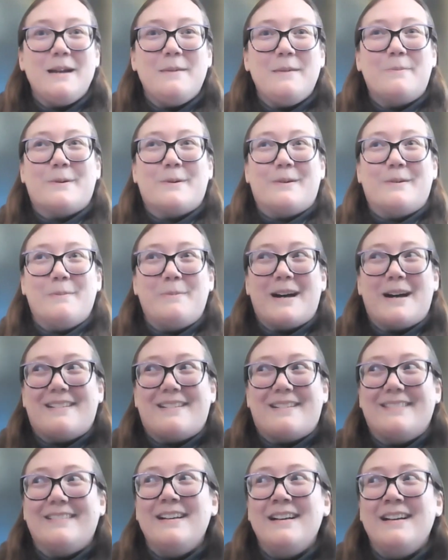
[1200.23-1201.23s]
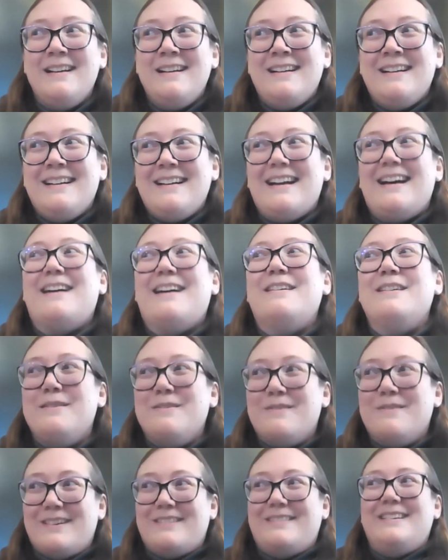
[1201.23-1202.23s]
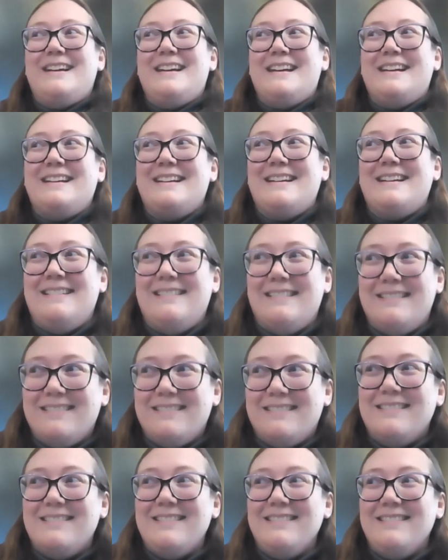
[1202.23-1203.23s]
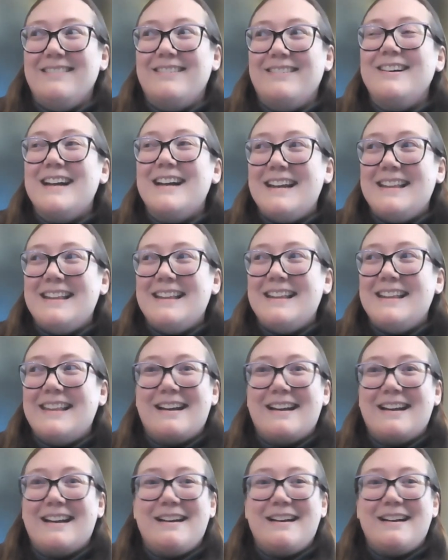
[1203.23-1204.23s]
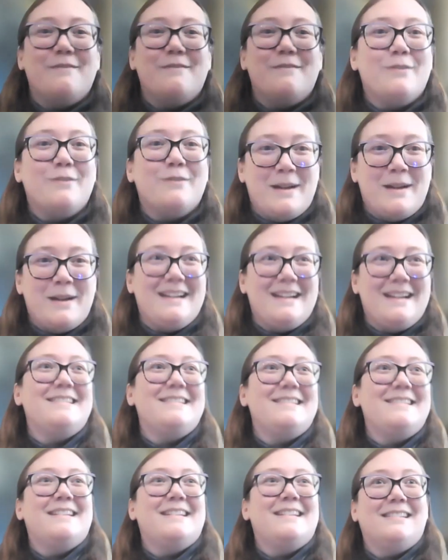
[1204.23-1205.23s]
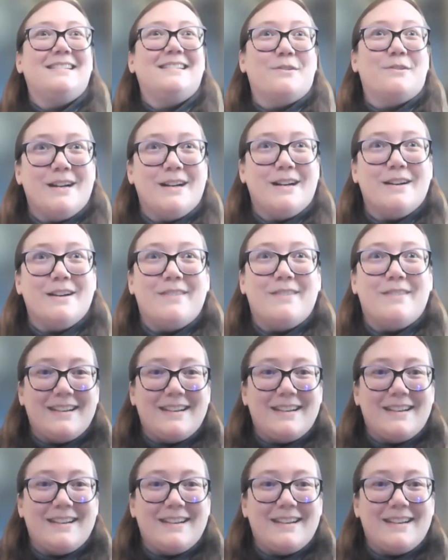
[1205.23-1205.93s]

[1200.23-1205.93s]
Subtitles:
people about how you really can create that information, that story around it.